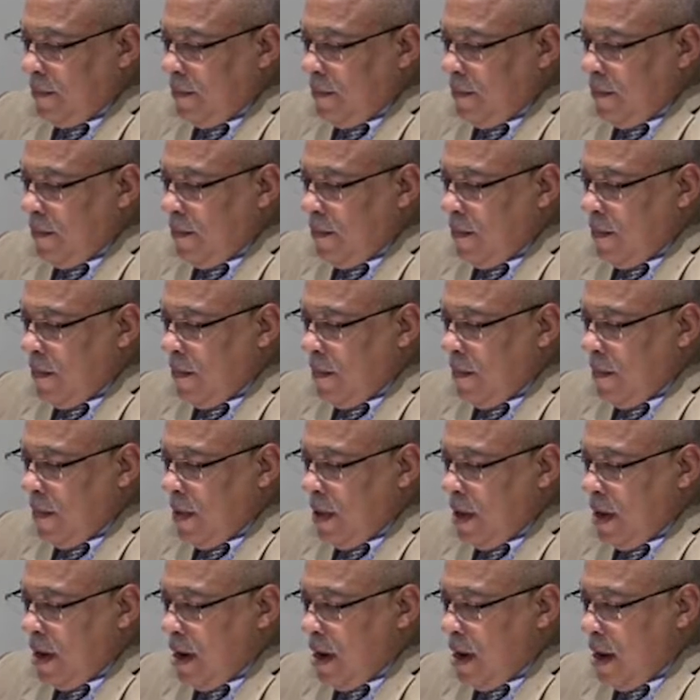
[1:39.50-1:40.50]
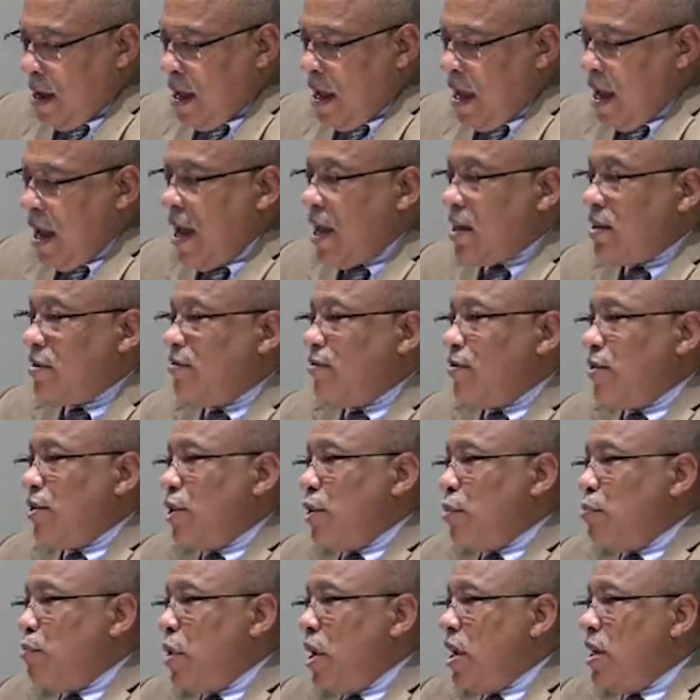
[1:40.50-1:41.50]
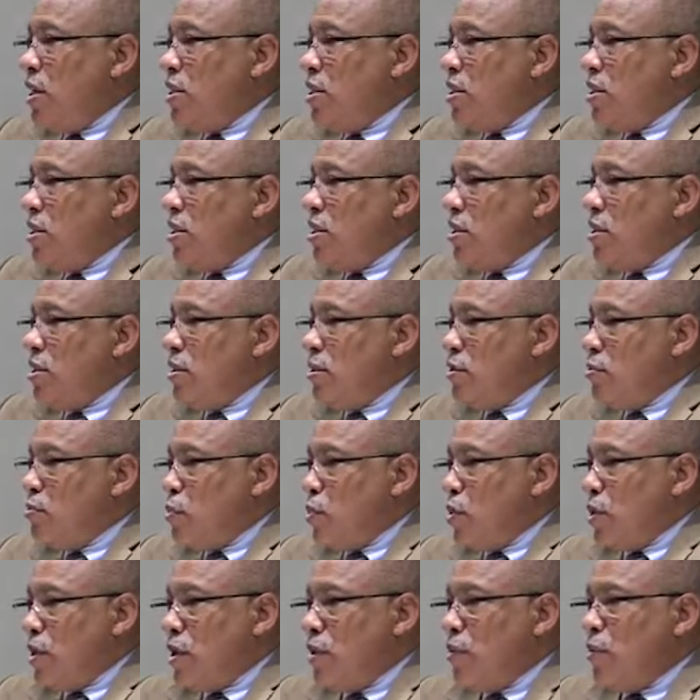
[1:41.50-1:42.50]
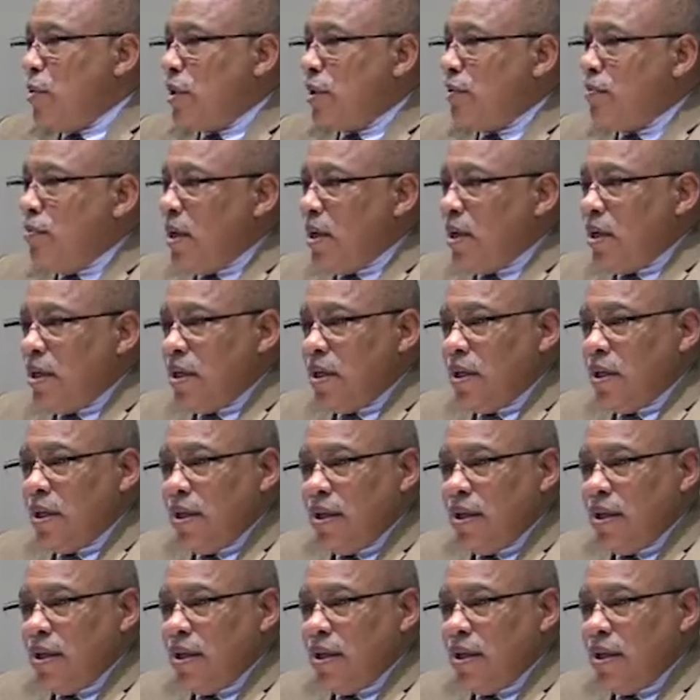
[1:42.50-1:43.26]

I ask for your patience this morning with me.